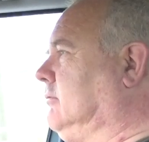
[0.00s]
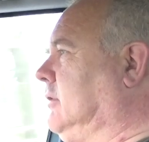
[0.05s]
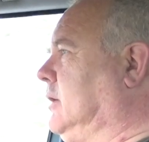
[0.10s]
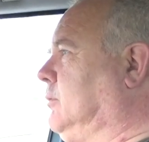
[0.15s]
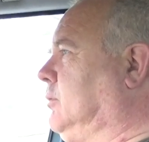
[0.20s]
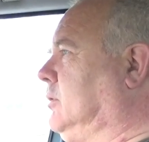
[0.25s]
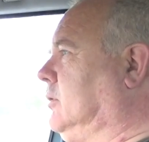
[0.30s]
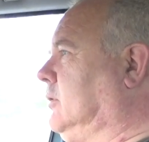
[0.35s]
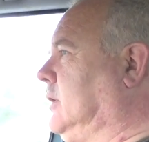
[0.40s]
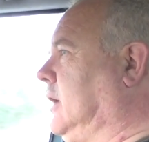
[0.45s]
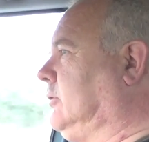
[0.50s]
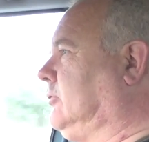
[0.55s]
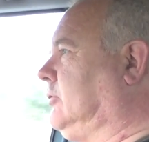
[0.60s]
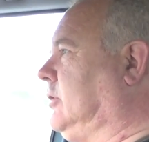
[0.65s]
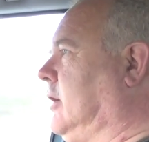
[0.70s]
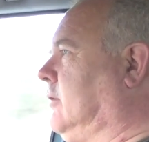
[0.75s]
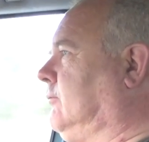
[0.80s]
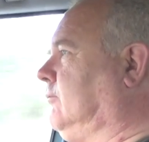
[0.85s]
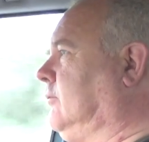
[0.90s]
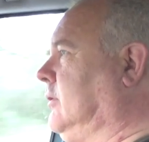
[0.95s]
around with all that
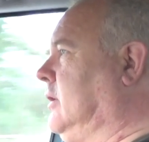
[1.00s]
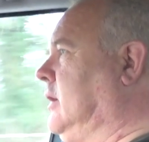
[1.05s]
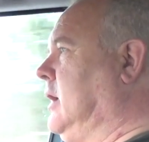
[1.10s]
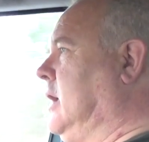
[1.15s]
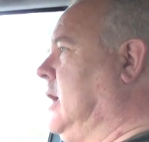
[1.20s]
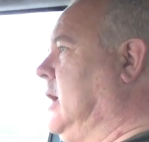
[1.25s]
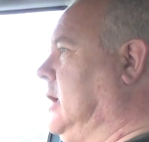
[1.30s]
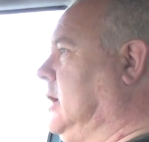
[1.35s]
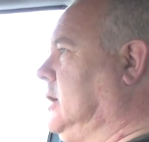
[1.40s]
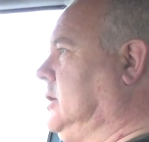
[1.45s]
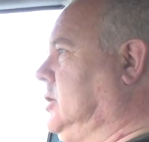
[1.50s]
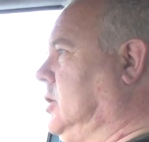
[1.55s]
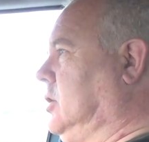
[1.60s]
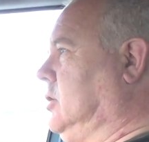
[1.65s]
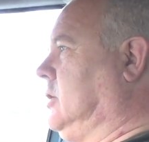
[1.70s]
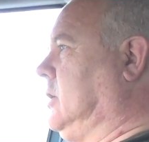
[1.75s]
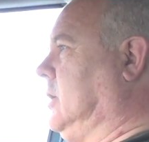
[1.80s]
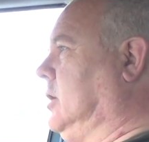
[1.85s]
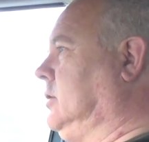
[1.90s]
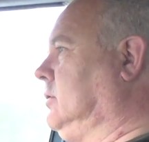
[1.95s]
stuff,
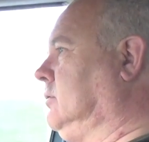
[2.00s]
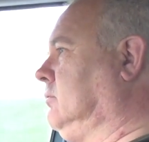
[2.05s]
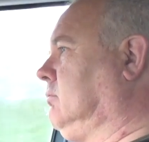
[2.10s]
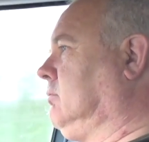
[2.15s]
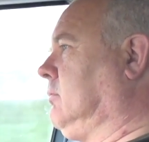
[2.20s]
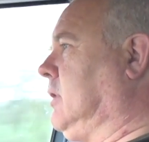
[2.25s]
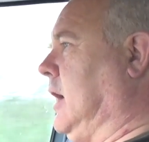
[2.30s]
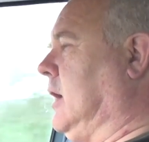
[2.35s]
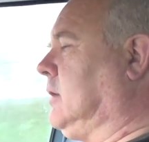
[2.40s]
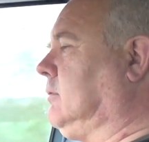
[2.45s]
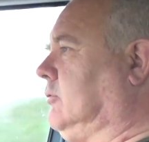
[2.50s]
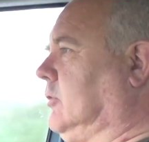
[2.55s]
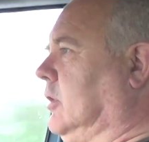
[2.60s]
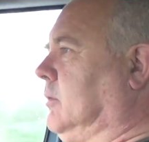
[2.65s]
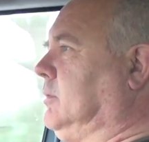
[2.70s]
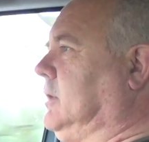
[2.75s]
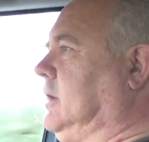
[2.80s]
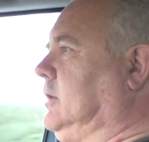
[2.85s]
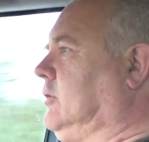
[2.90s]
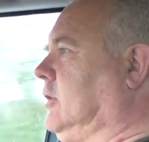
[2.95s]
you can get
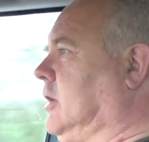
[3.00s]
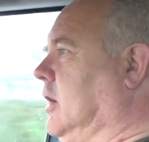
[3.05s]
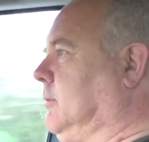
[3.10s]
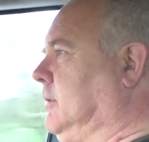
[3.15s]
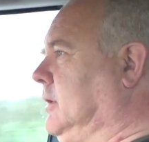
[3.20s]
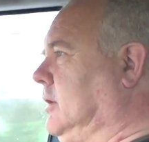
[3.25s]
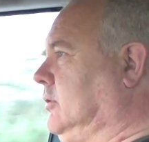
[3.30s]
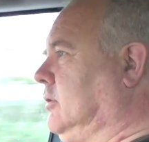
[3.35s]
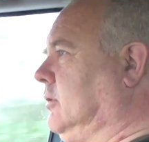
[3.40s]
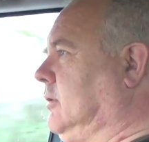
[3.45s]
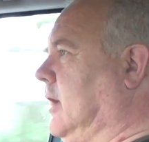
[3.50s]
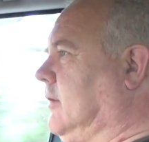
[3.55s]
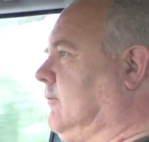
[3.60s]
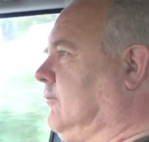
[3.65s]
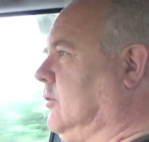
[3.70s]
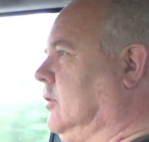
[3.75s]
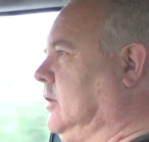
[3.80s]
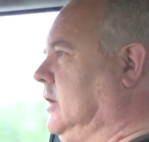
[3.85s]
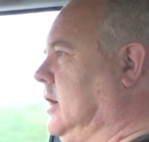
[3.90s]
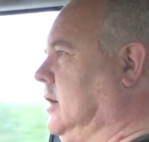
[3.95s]
somebody to come in and do that
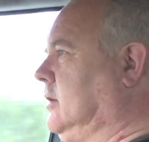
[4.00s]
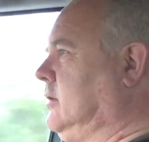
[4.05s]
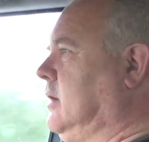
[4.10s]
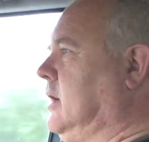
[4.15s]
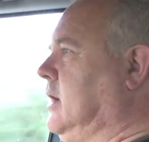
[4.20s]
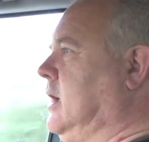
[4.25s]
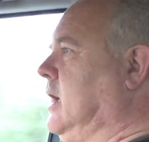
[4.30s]
for you.